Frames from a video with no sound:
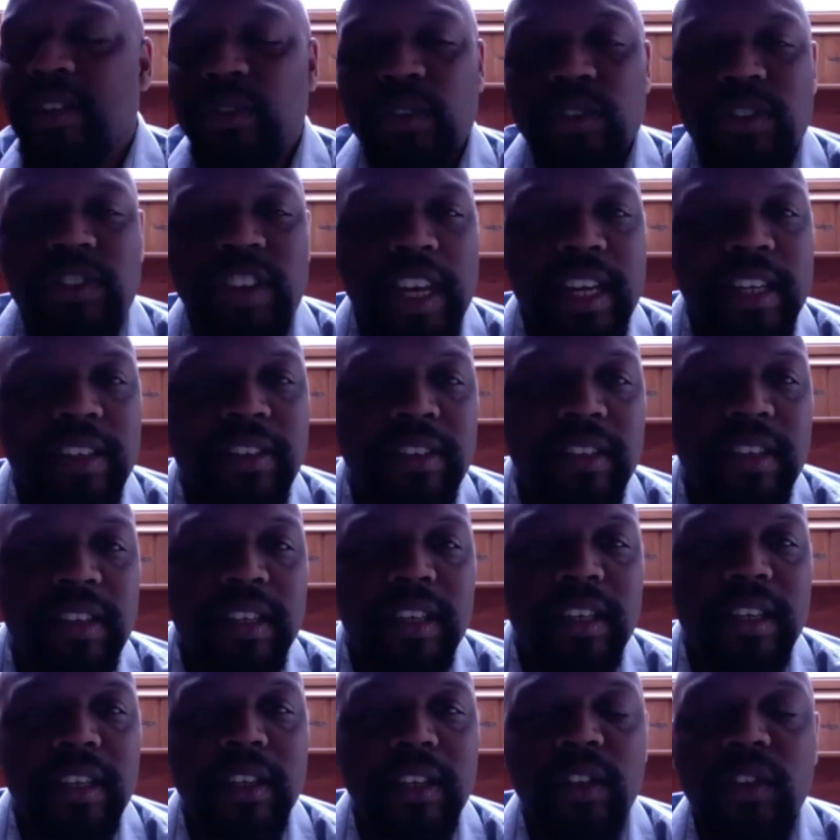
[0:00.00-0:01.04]

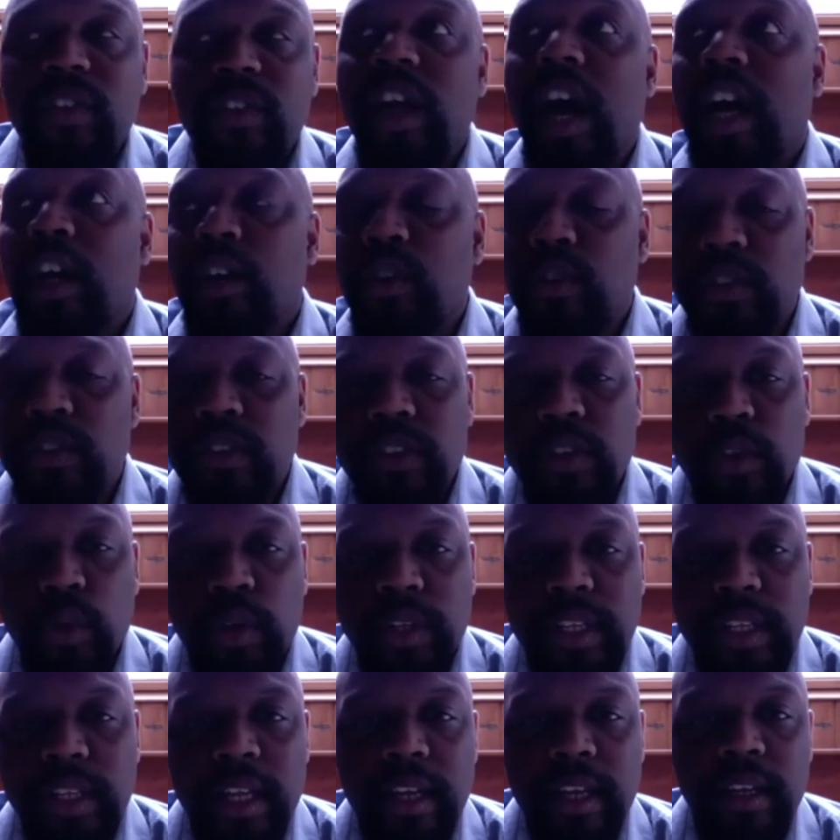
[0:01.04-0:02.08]
Agency, Dagens
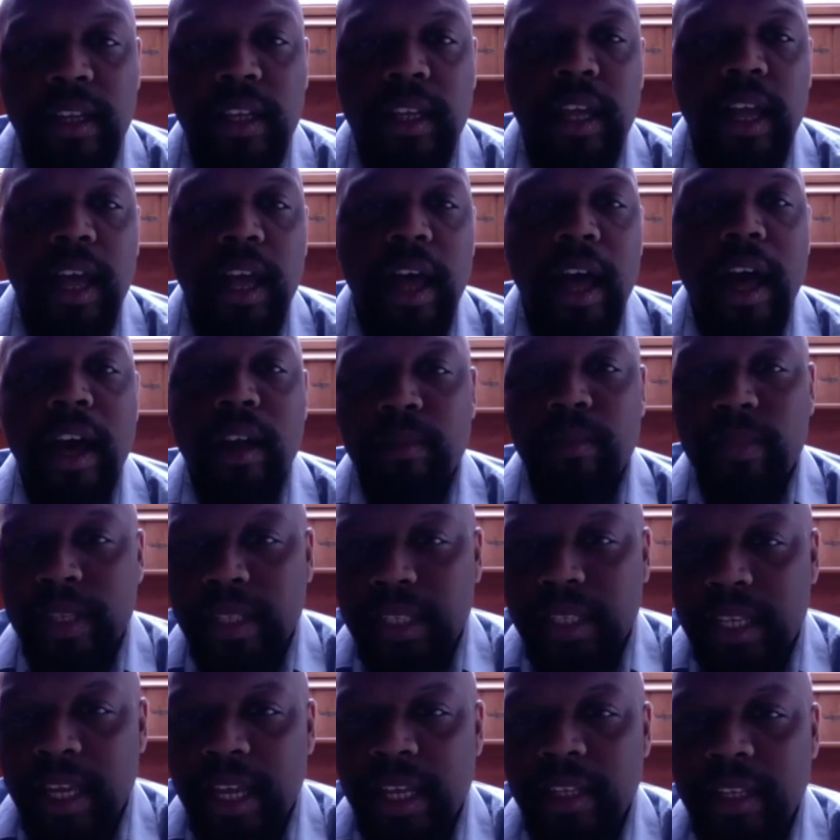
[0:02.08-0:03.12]
Nyheter, mm-hmm.
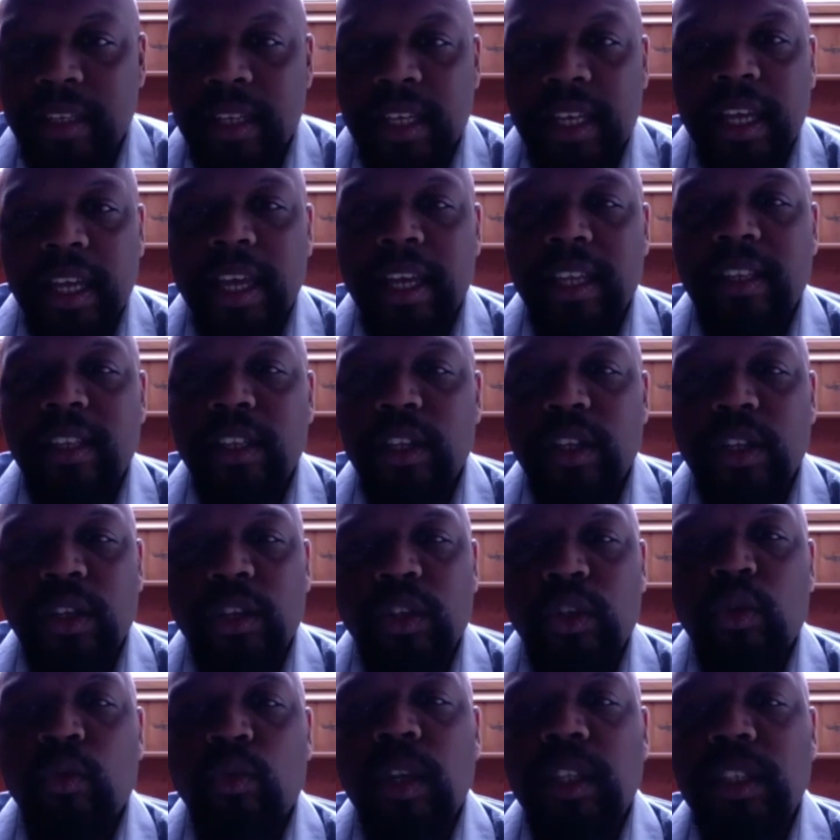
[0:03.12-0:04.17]
Arbetet. Eh,
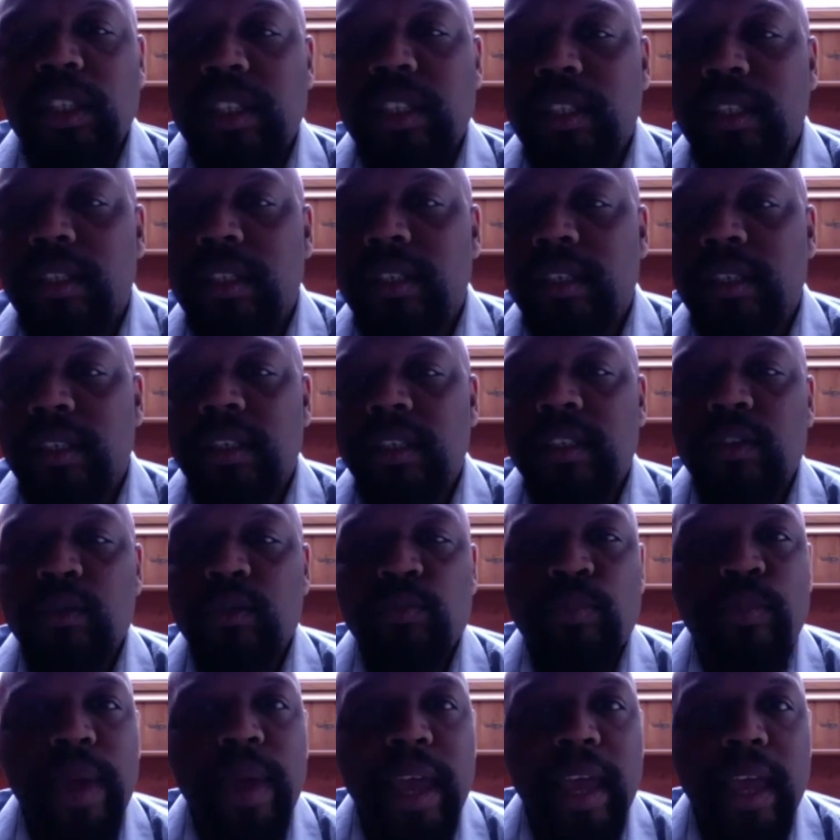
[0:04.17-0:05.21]
do you want to
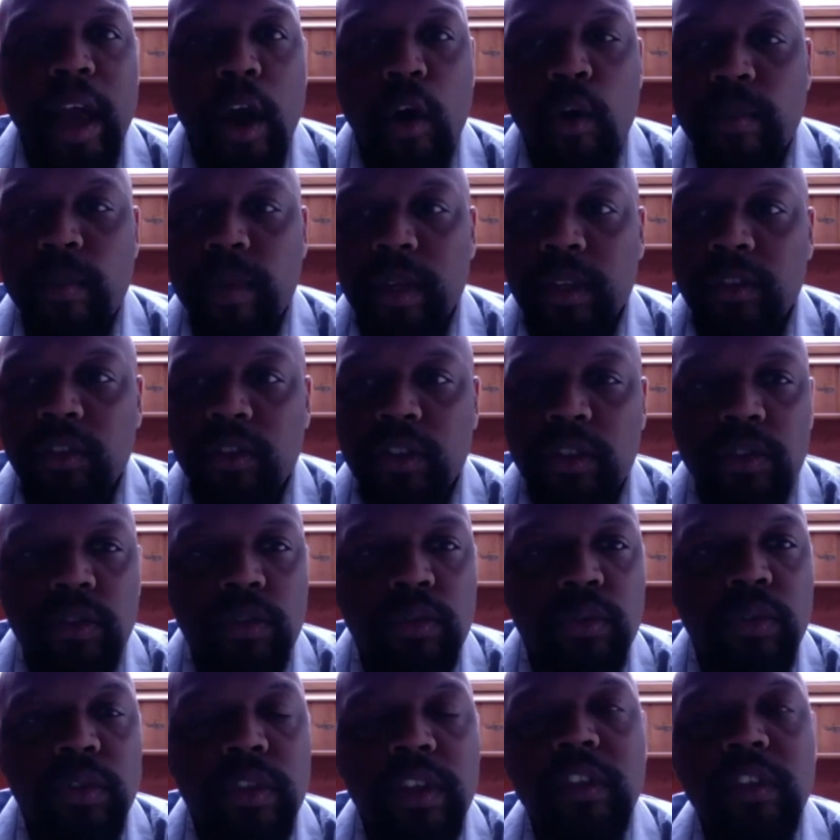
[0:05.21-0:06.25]
pay homage
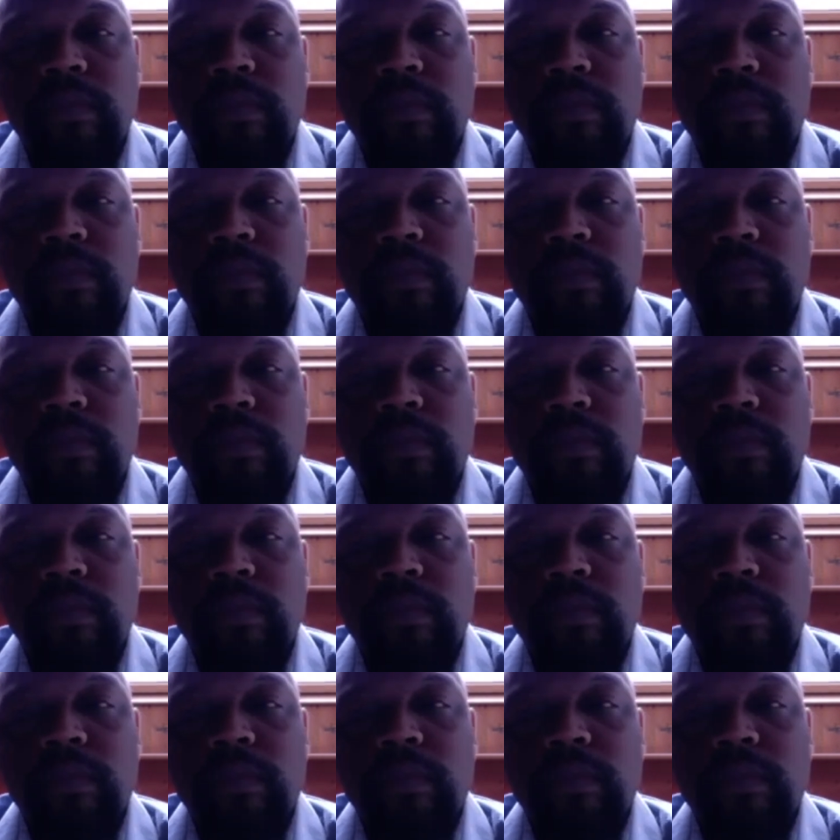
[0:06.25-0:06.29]
to these